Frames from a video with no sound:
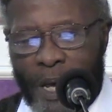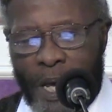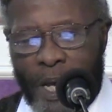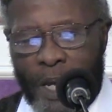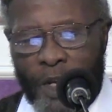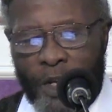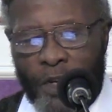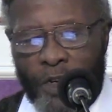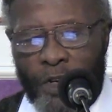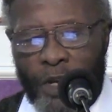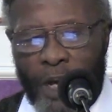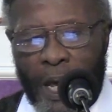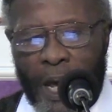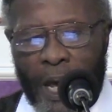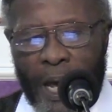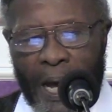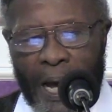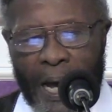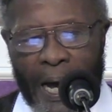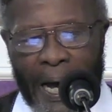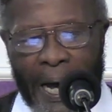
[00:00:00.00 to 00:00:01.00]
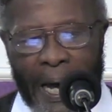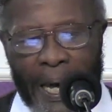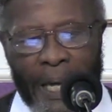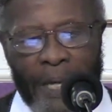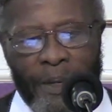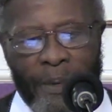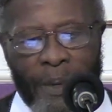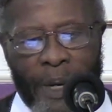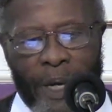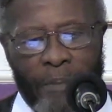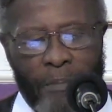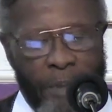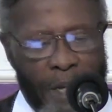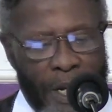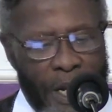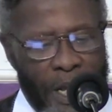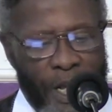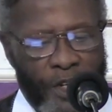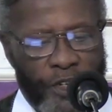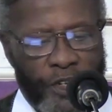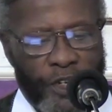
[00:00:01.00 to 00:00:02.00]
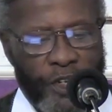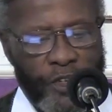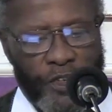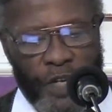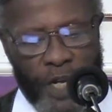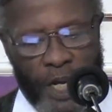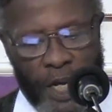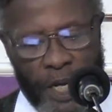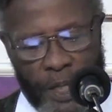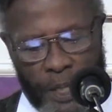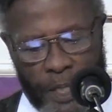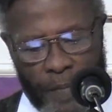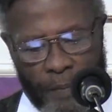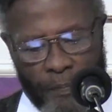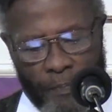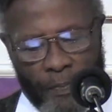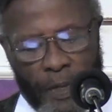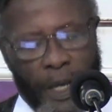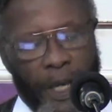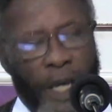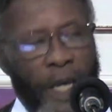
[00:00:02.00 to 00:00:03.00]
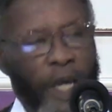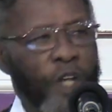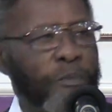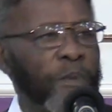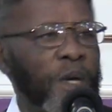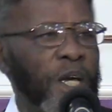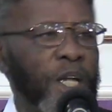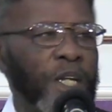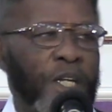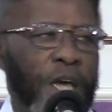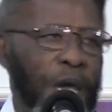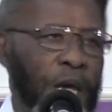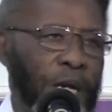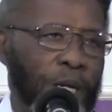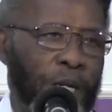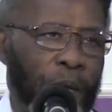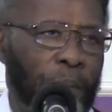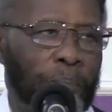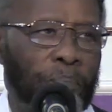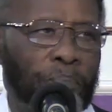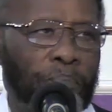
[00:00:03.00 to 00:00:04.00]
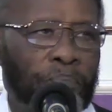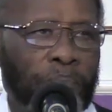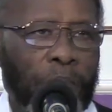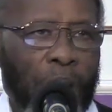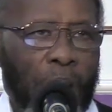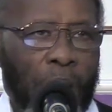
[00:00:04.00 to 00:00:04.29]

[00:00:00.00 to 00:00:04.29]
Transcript: means, uh, in, in many instances, it means kingdom.